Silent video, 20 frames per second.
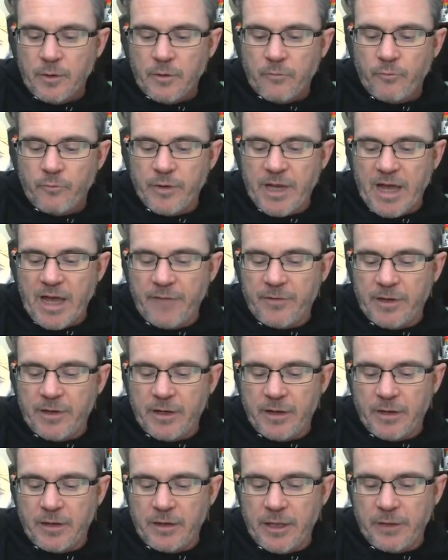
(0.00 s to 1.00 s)
We have
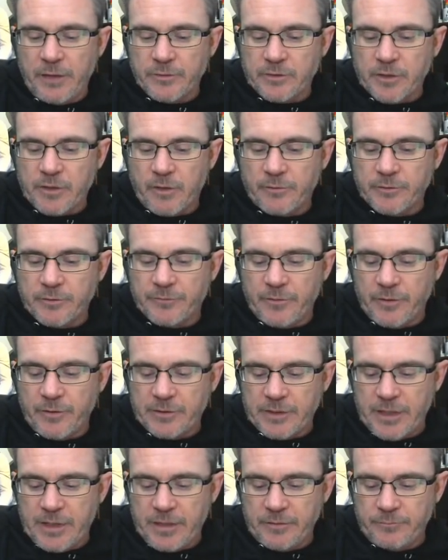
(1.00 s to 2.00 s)
any uh, Lego Star Wars
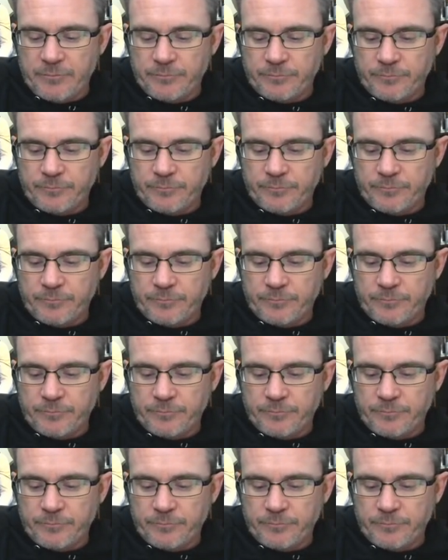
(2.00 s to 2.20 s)
folks on?